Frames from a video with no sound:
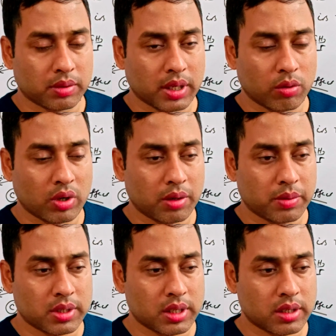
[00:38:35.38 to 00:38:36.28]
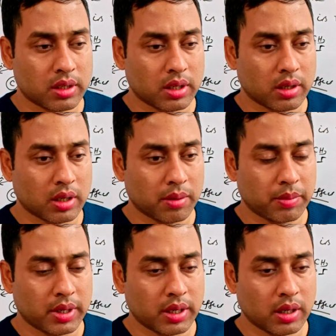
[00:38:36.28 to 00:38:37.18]
regular basis
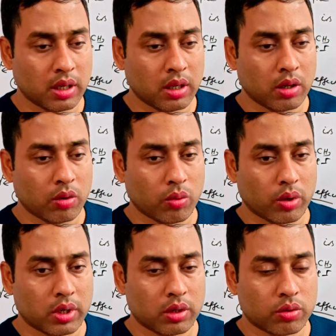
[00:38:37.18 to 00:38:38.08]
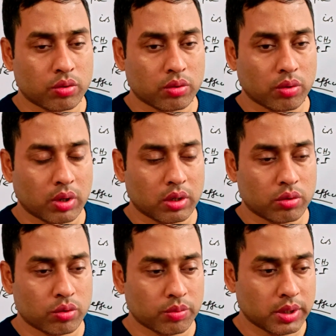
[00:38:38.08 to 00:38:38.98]
every day one or
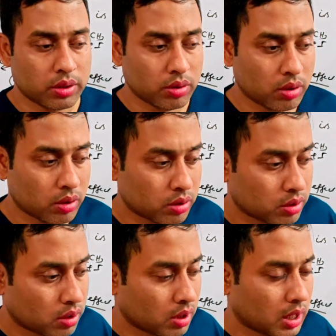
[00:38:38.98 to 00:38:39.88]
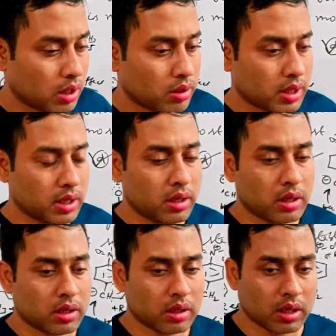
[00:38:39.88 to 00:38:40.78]
two video I will
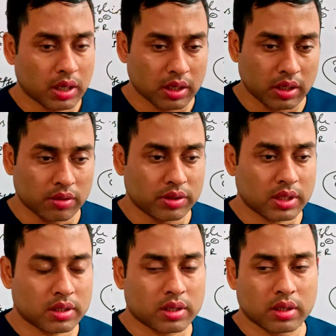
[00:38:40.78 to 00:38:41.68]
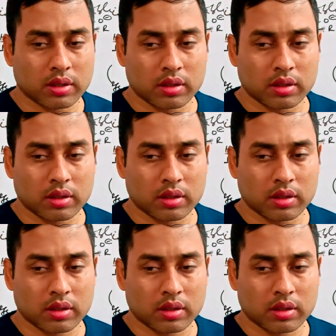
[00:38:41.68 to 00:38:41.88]
done, and you just